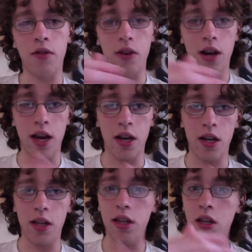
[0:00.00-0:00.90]
Oda
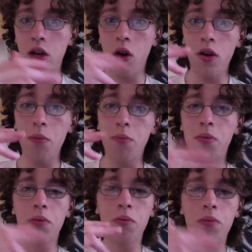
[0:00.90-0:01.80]

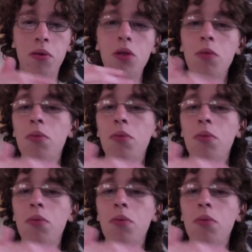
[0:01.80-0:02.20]
proves it here.